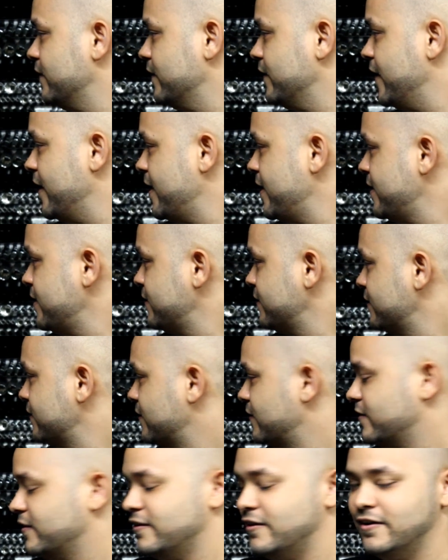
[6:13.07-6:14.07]
they
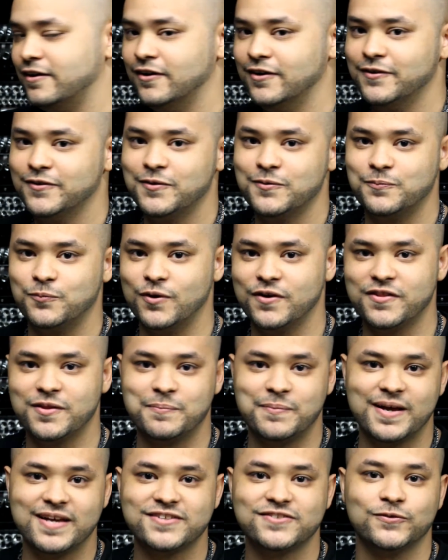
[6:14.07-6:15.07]
are one of
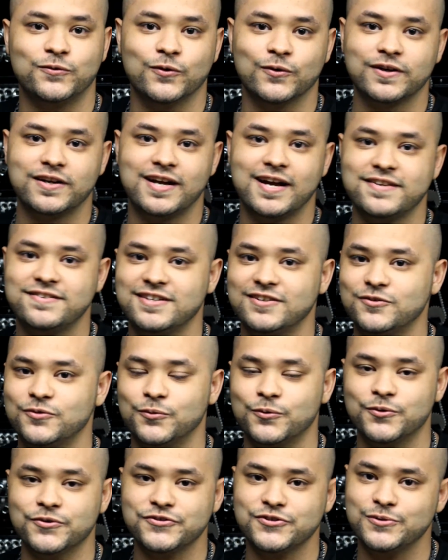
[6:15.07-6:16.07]
the best organizing
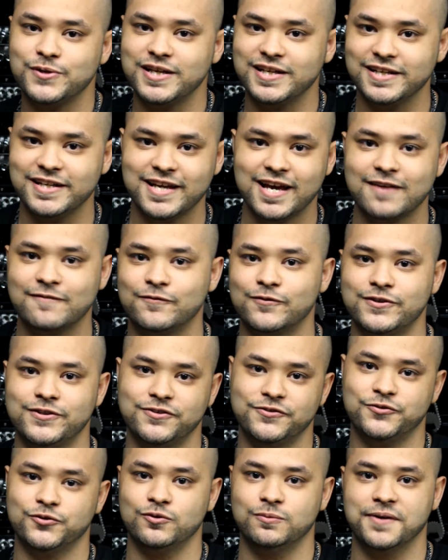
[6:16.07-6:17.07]
tools you can get for
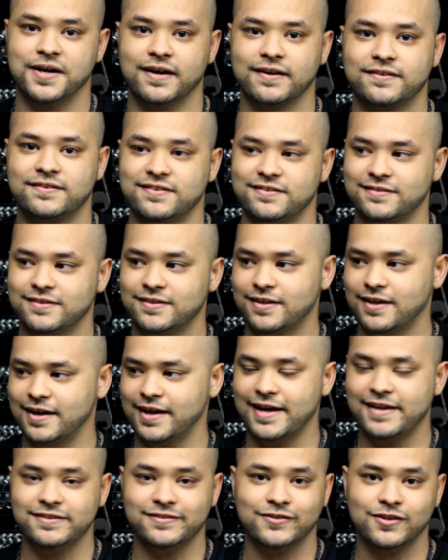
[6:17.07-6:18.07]
your toolbox.
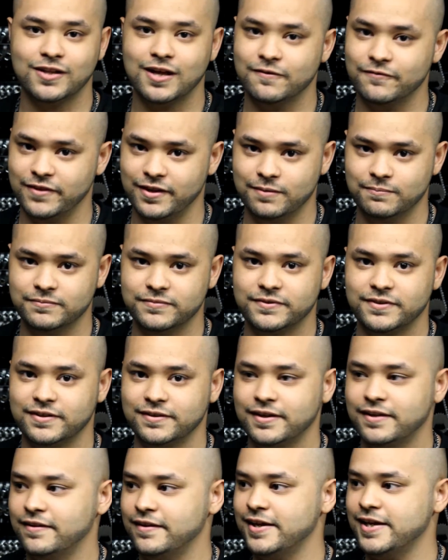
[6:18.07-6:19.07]
I love them.
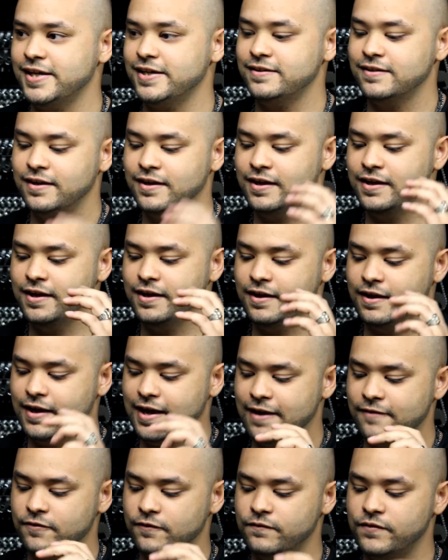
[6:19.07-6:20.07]
They
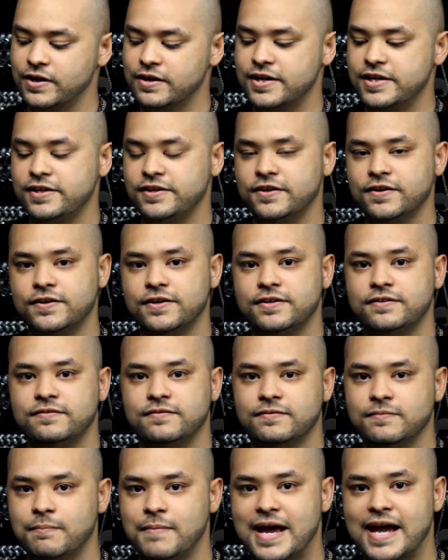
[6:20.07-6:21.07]
have a very good
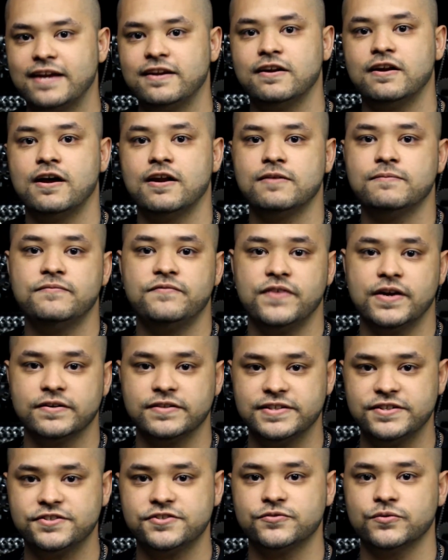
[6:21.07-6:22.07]
magnet on them,
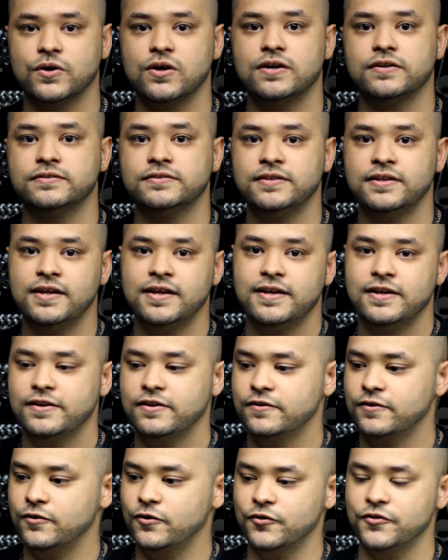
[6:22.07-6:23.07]
fairly strong.
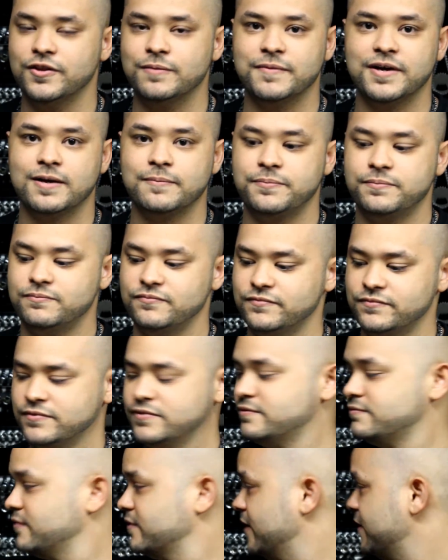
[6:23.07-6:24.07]
Hold them up,
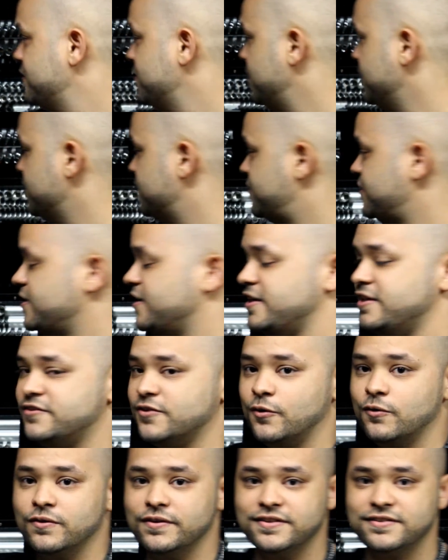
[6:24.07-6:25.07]
as you can see,
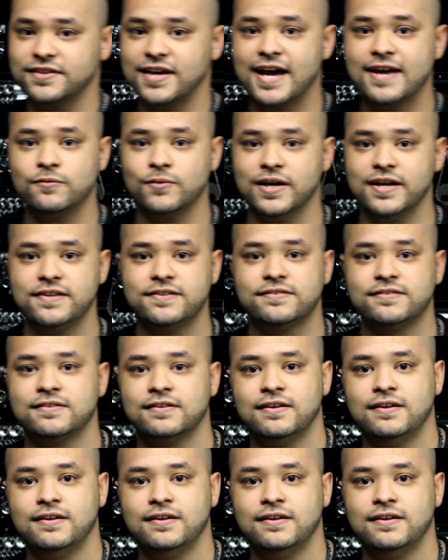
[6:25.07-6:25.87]
totally sideways.